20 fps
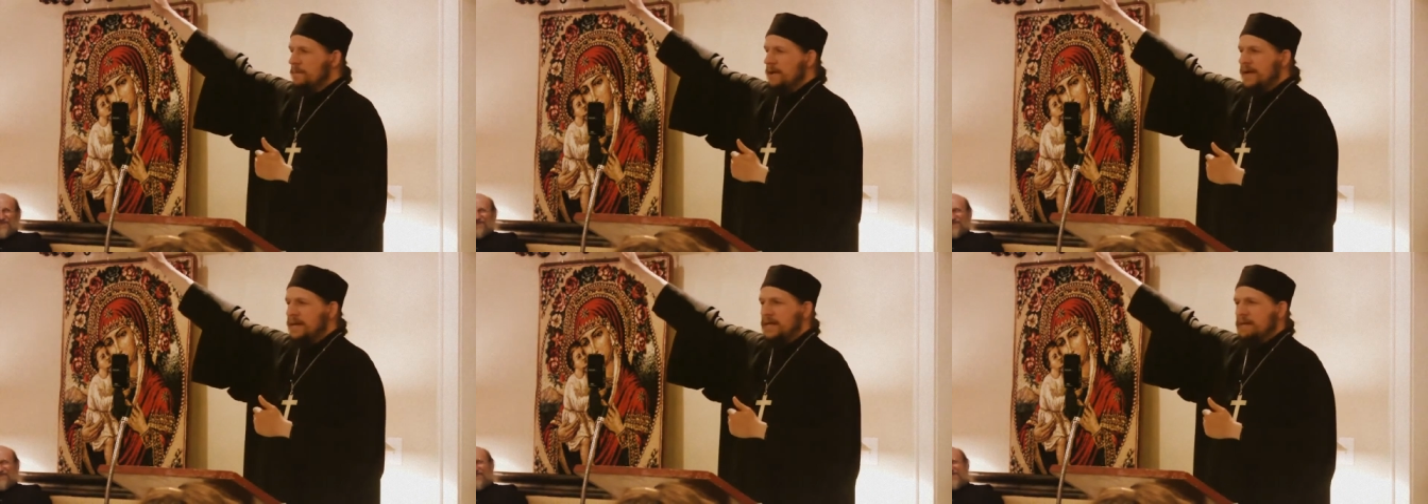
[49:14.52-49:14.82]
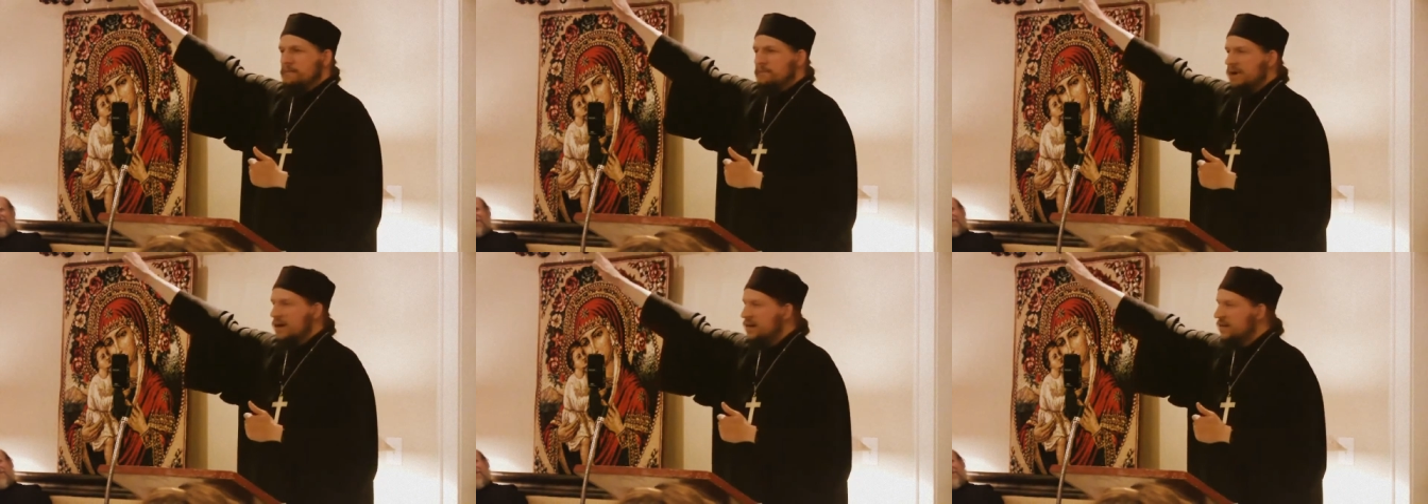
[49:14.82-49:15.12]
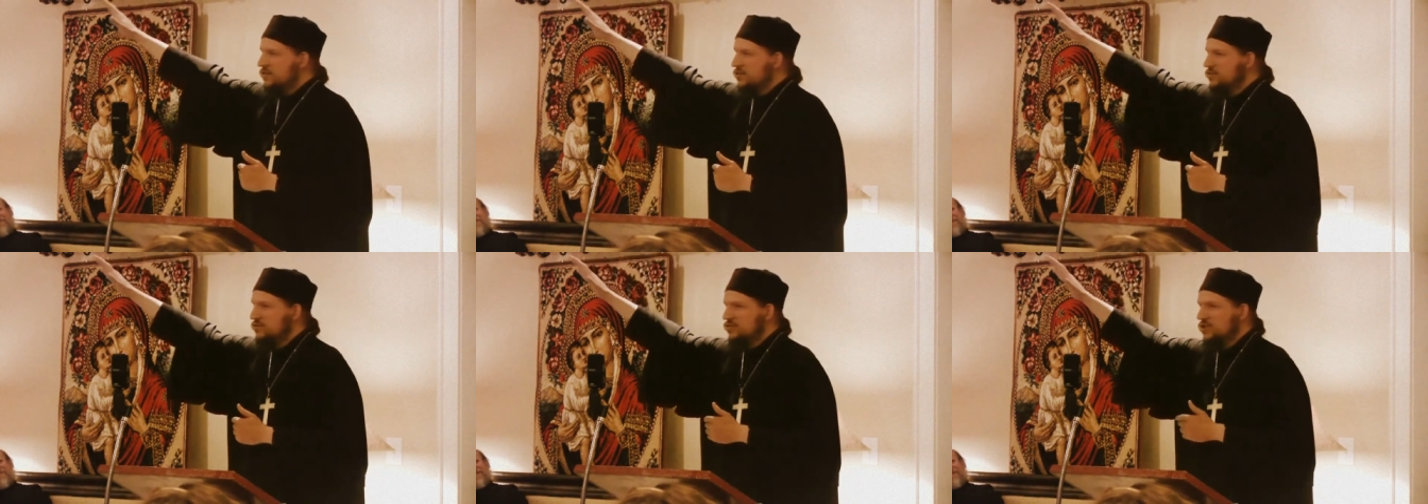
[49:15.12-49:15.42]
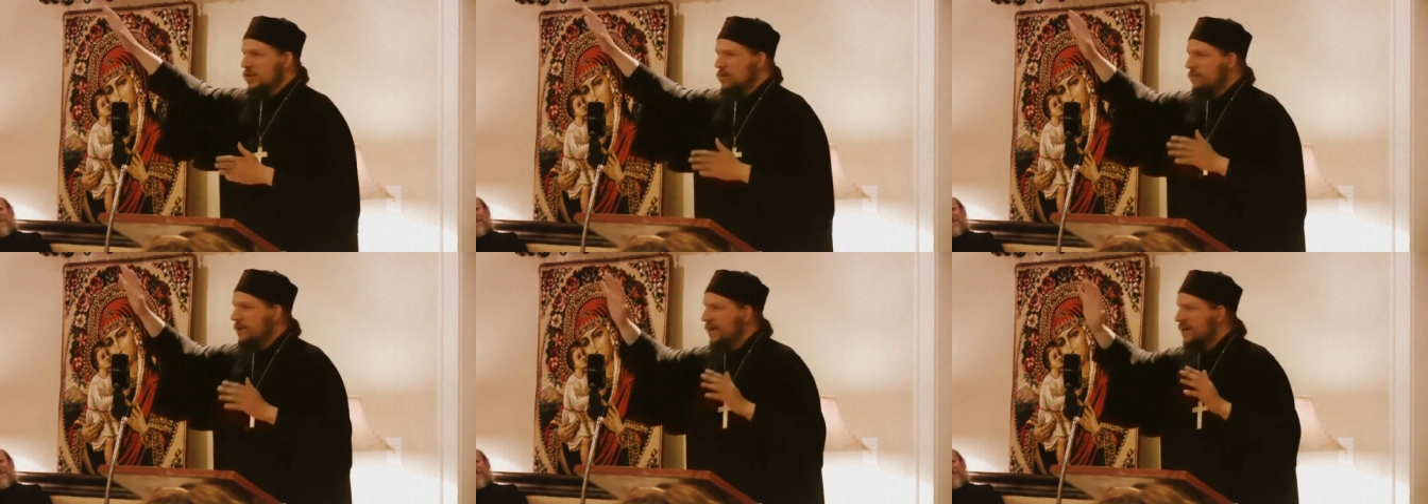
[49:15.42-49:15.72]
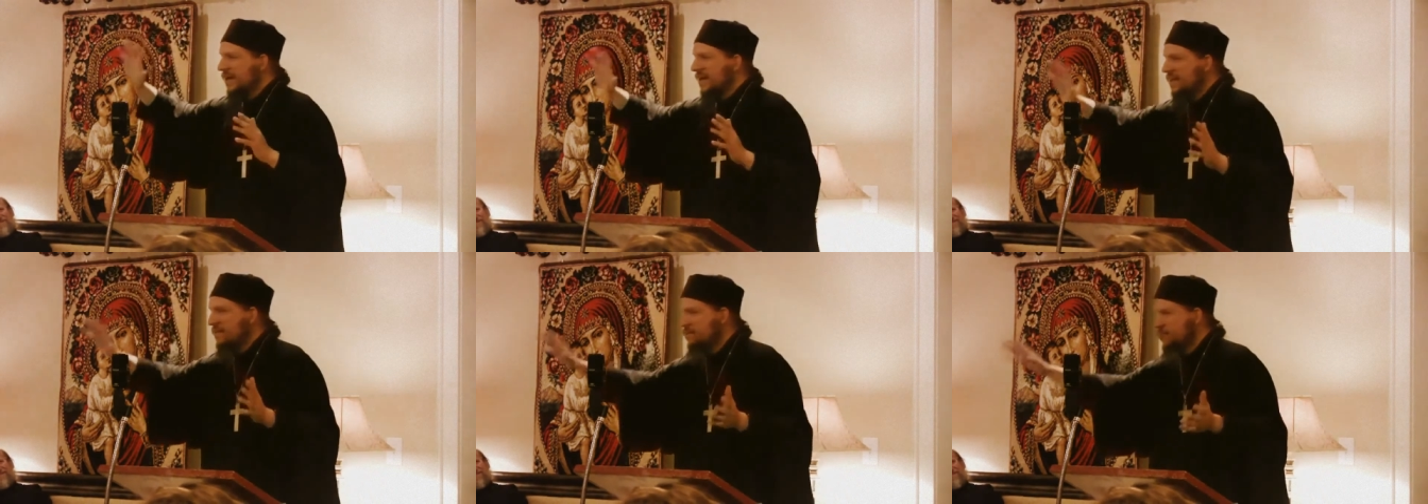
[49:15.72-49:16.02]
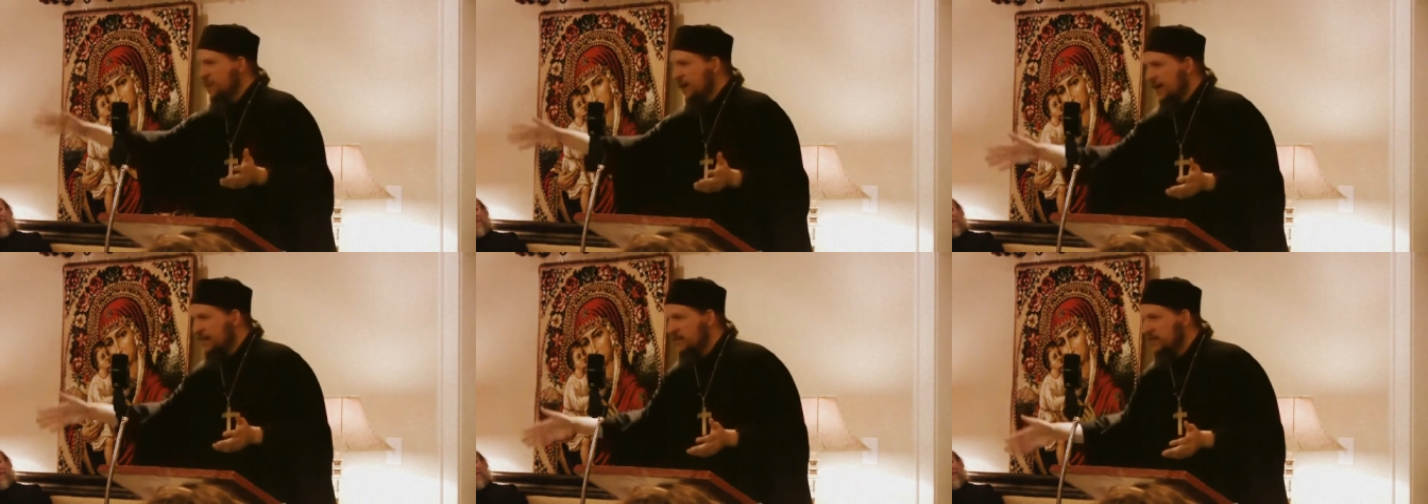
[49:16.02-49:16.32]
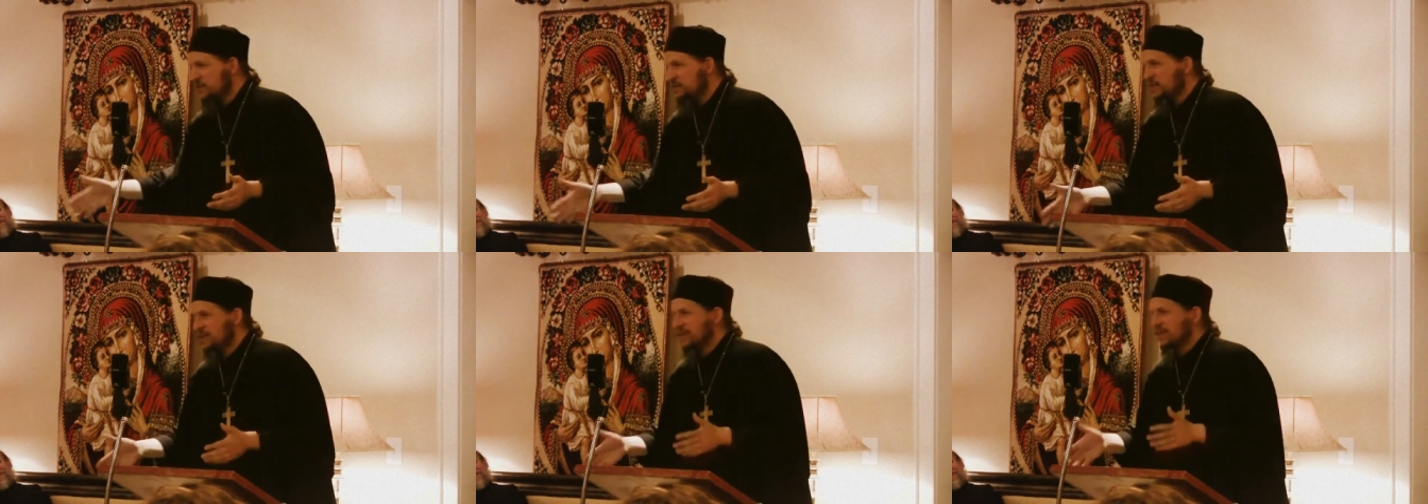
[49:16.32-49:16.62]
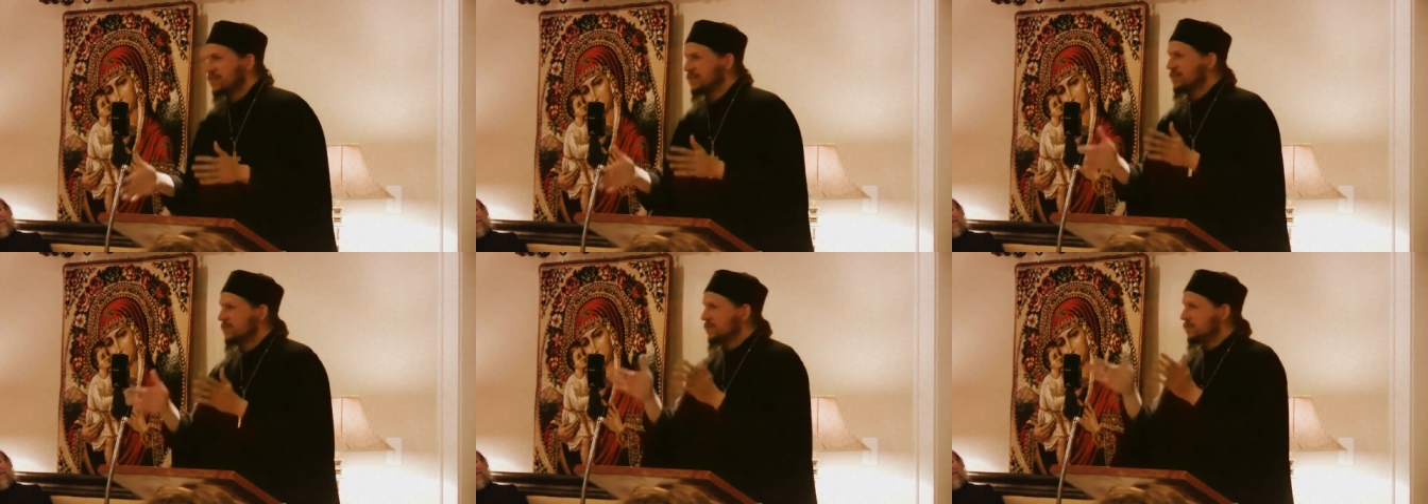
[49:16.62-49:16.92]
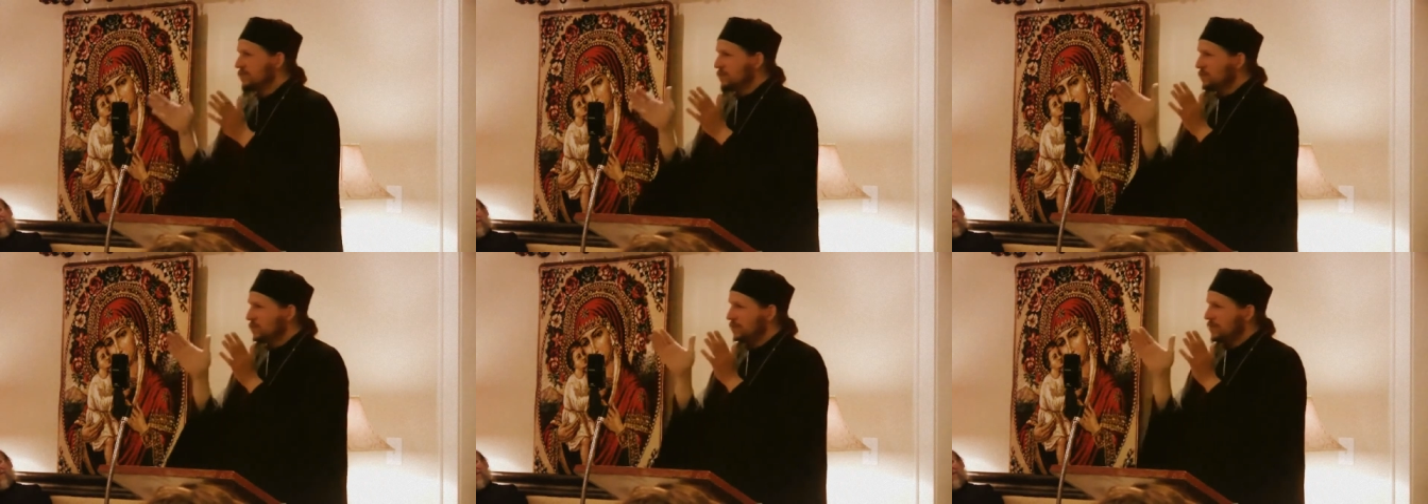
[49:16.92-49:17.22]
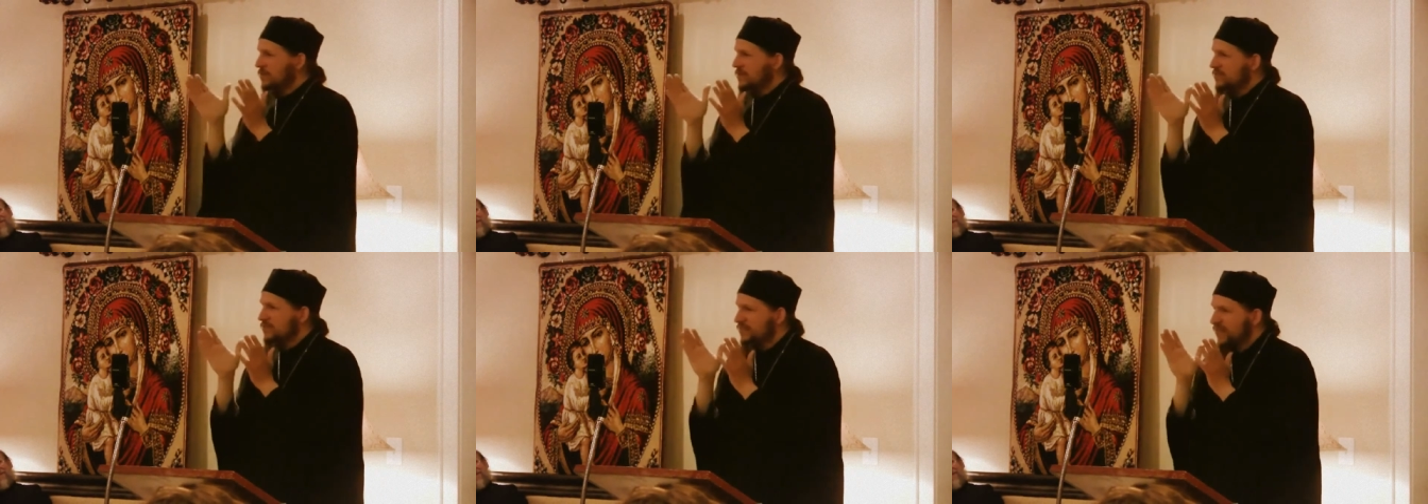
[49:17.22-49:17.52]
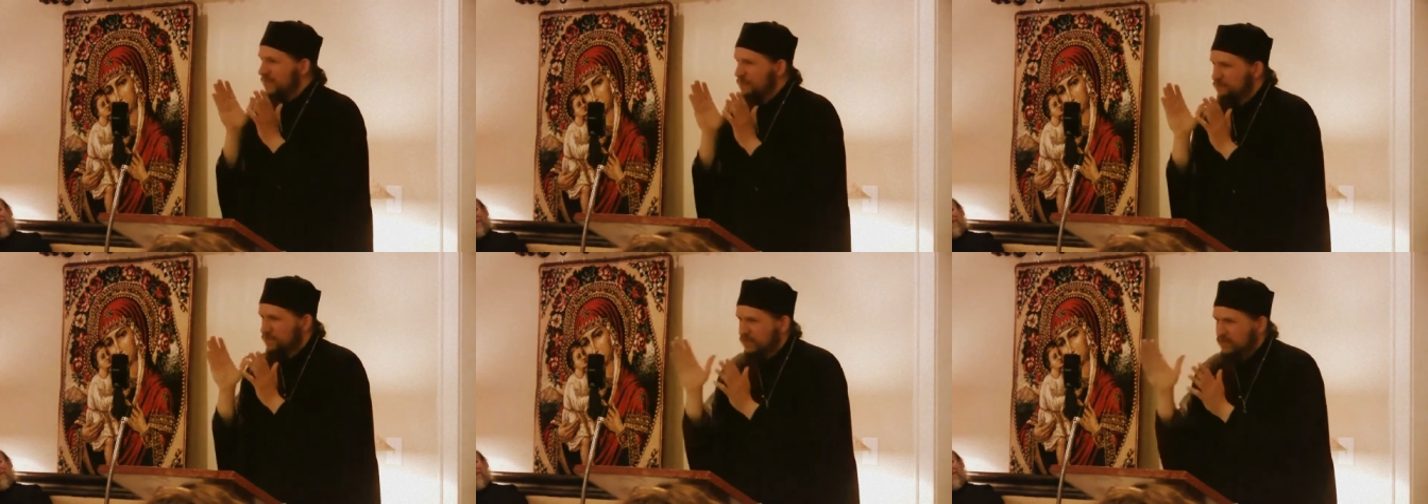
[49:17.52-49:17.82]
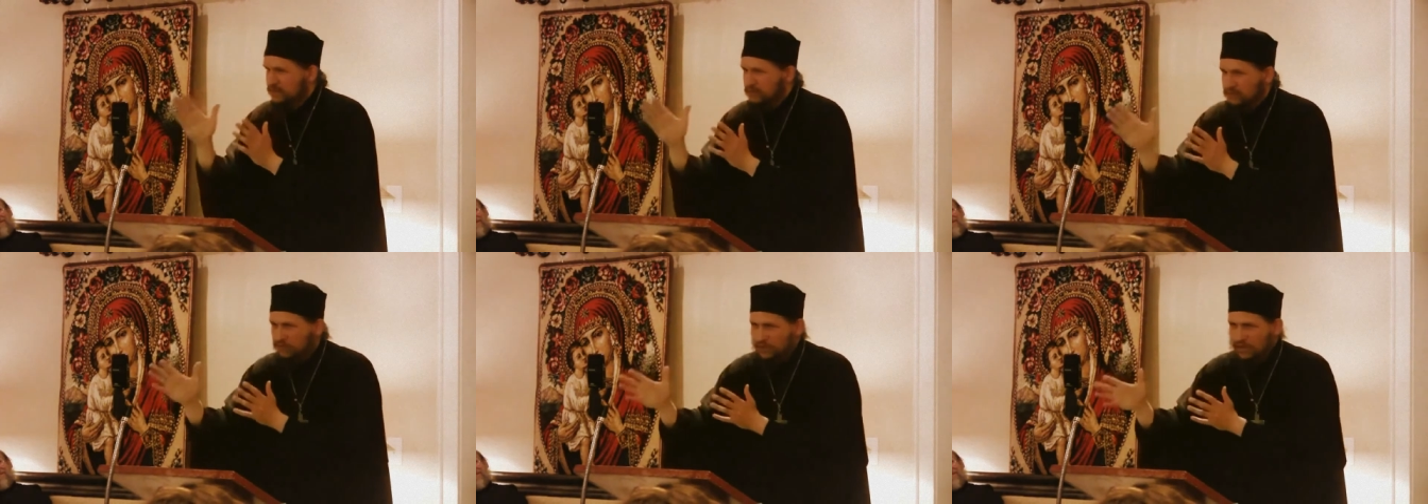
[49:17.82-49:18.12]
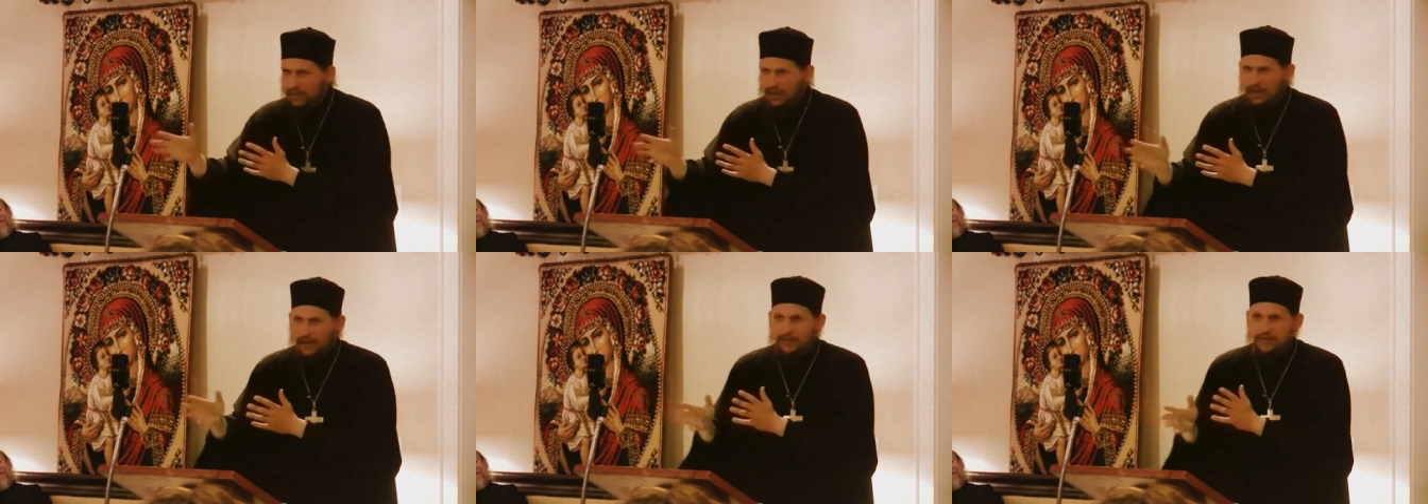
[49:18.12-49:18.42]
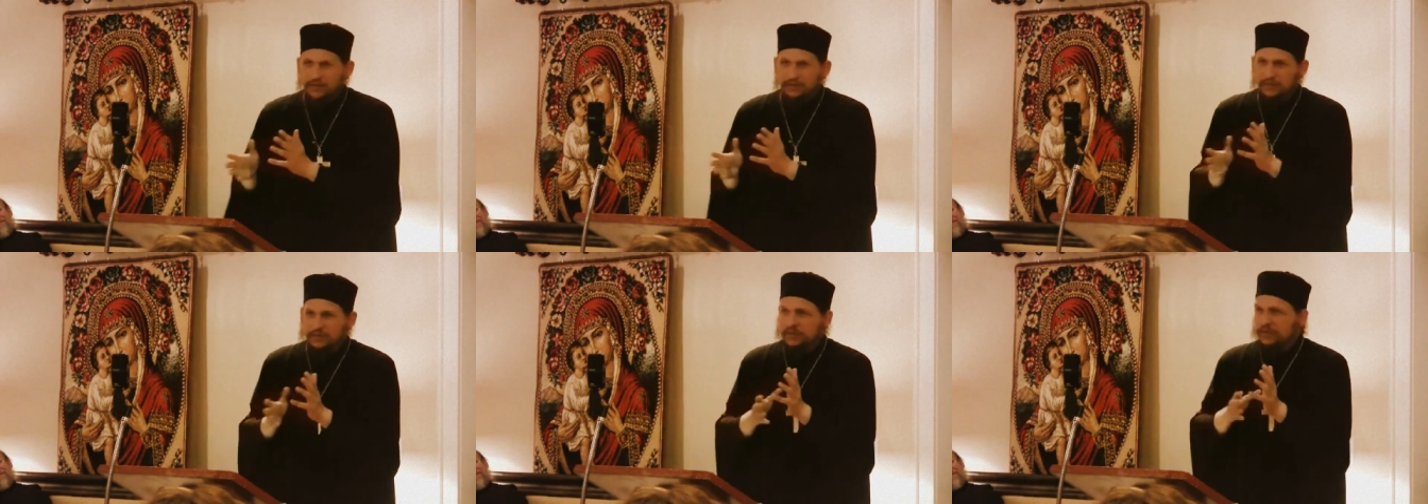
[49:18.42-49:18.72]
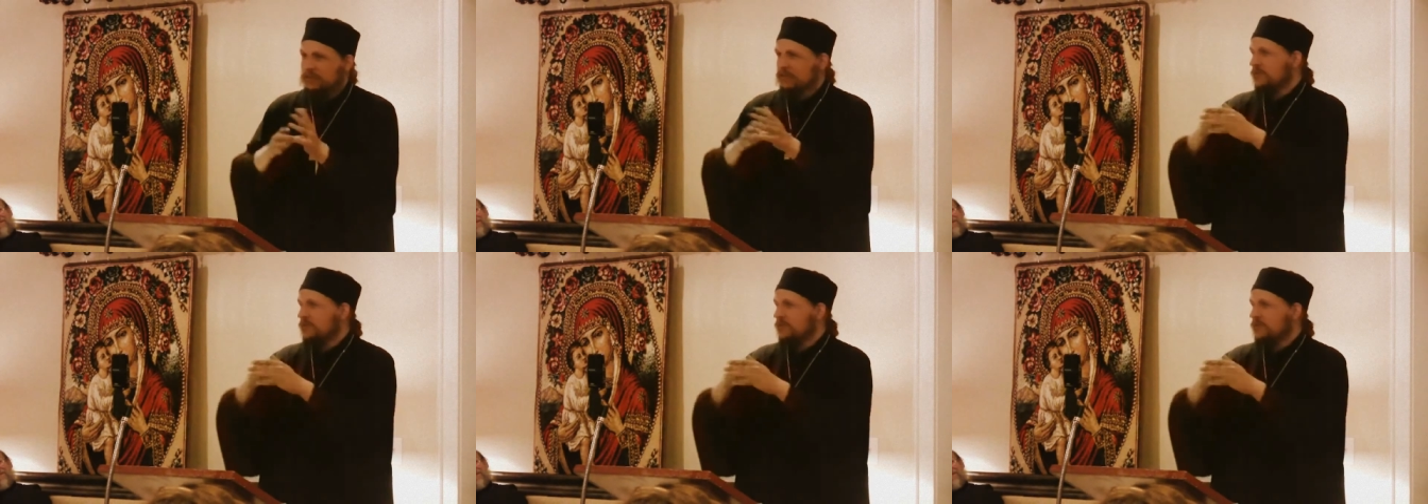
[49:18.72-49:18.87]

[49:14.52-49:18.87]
many monks who don't make any progress because they're doing the same thing you and I are doing,